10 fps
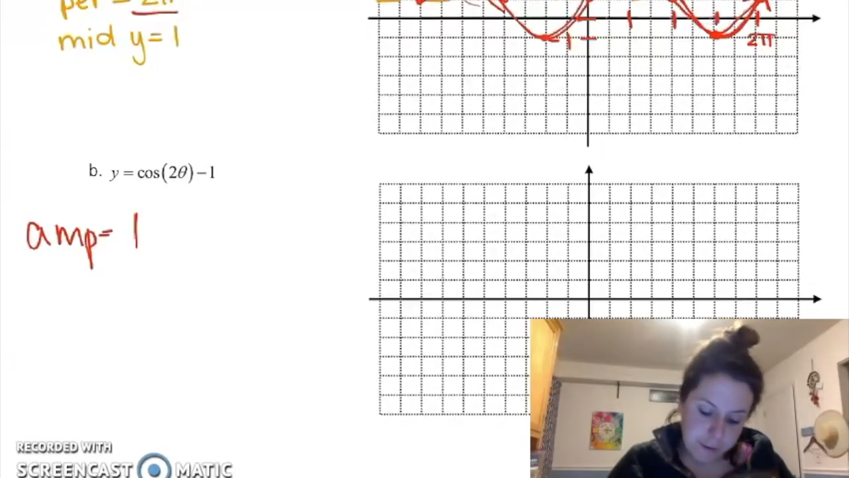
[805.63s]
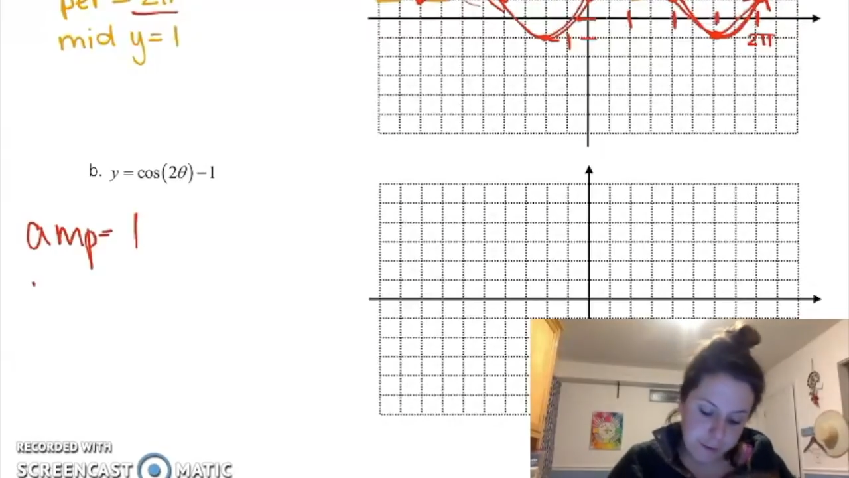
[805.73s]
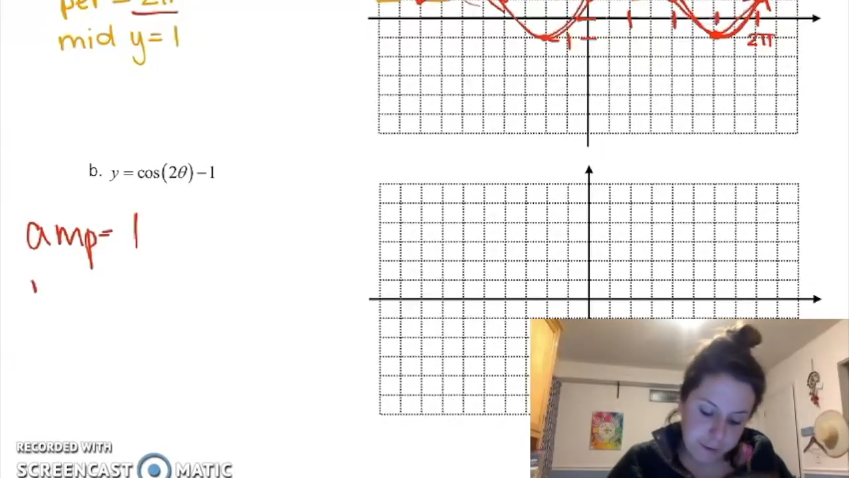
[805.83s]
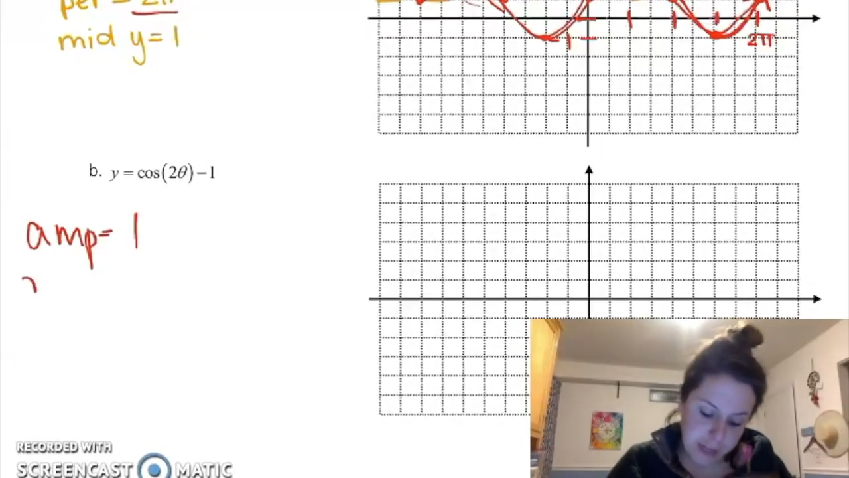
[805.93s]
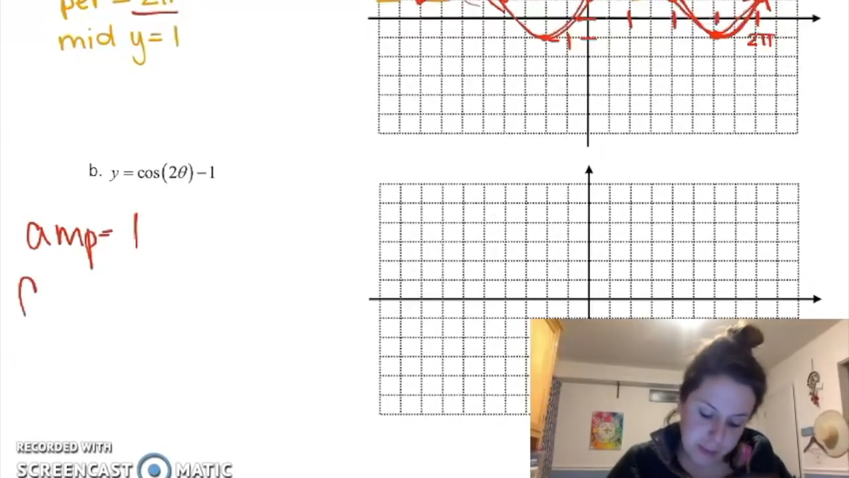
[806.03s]

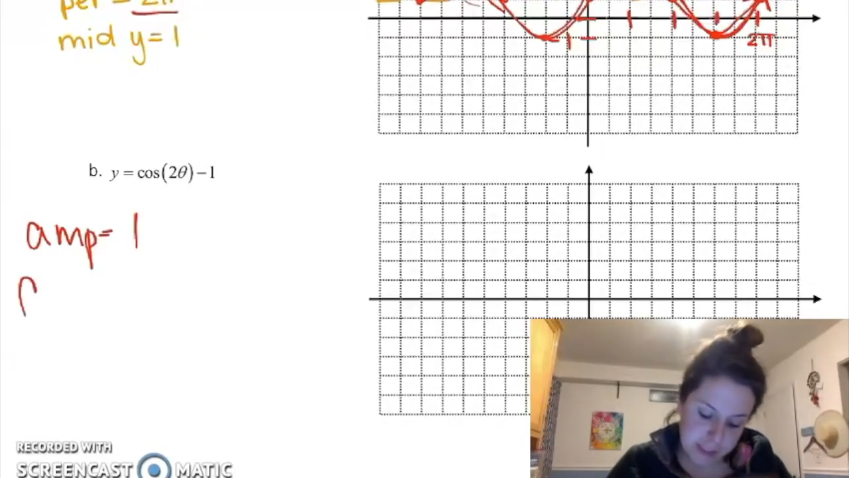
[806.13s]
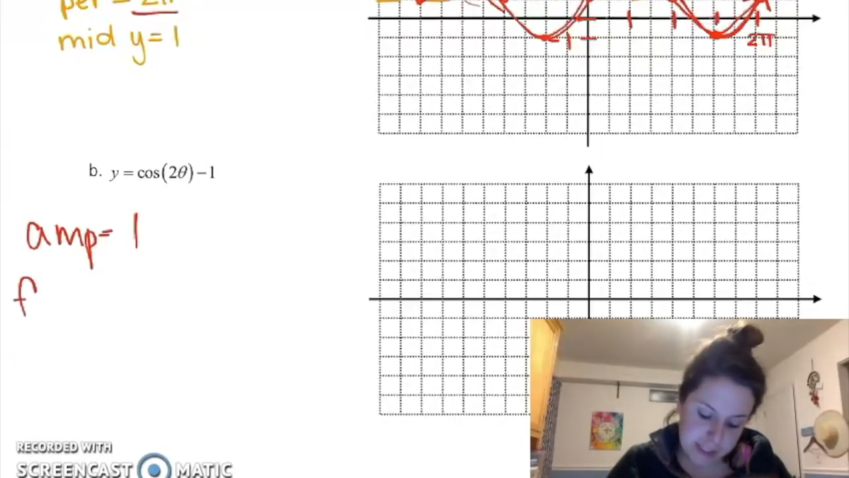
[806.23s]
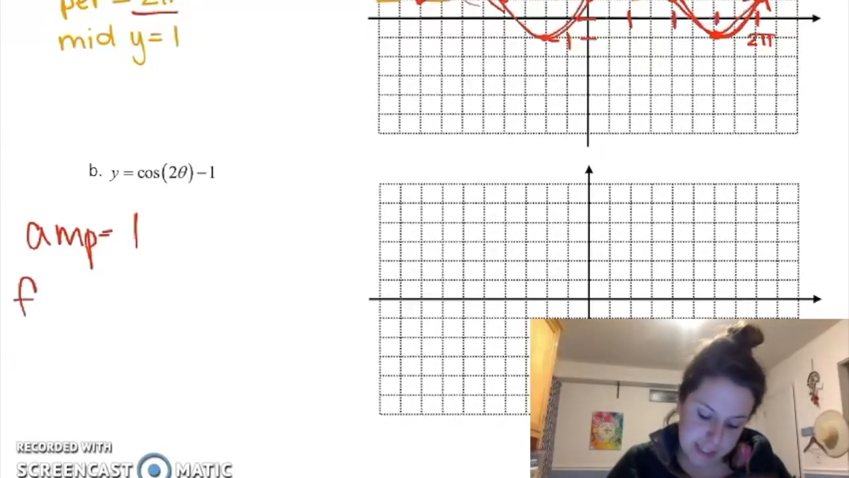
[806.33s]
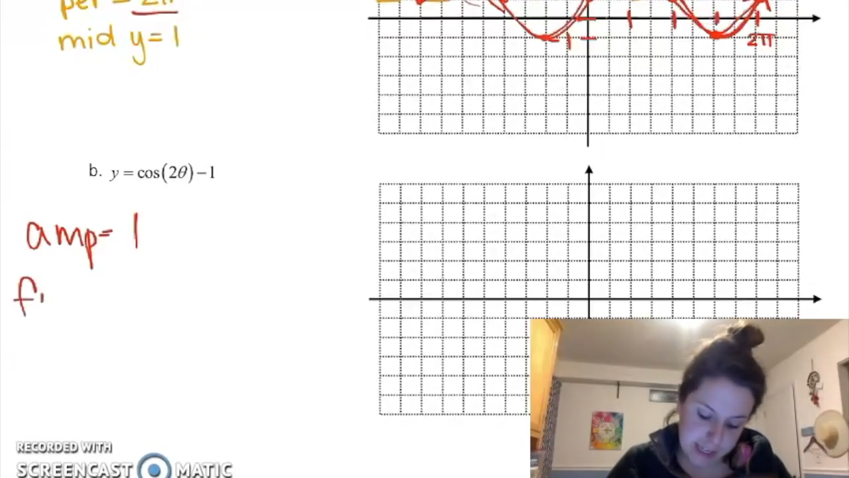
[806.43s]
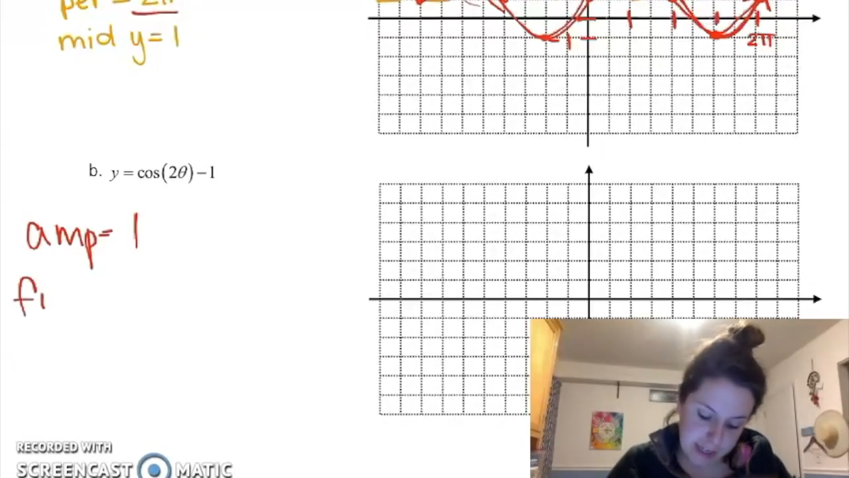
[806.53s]

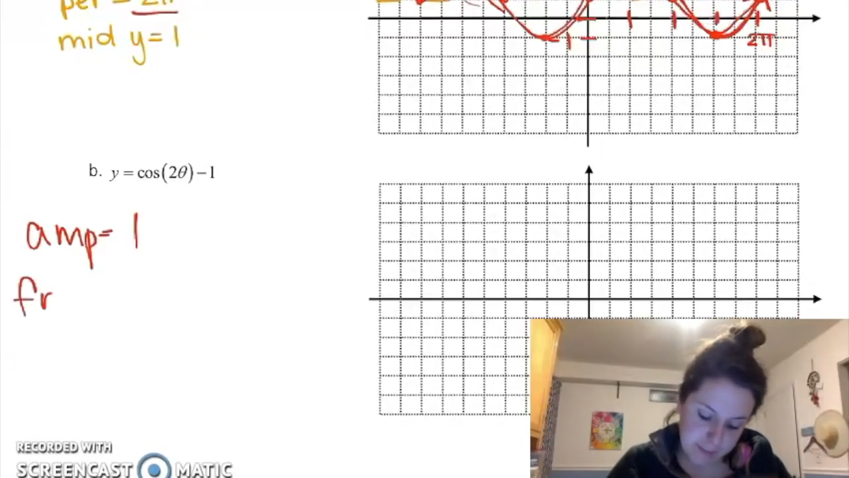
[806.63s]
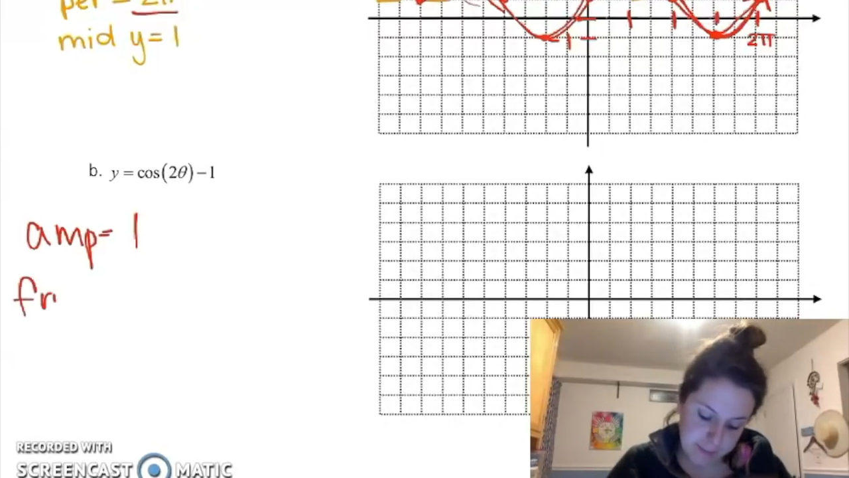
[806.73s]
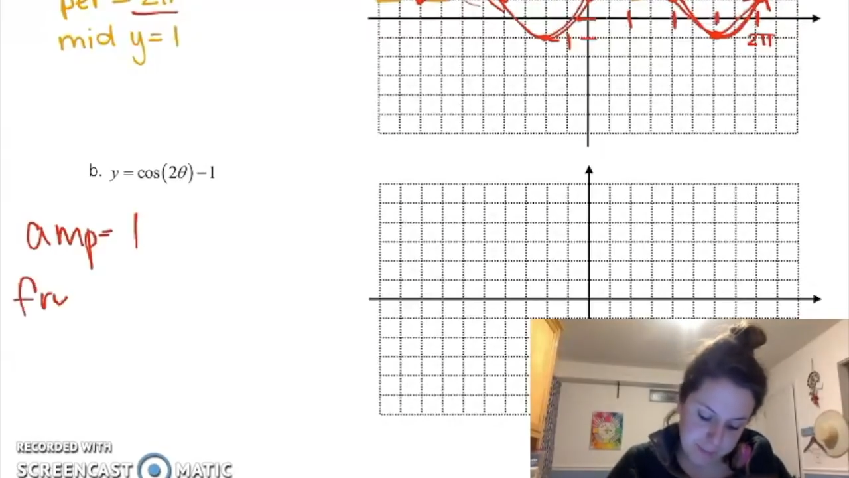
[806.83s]
Frequency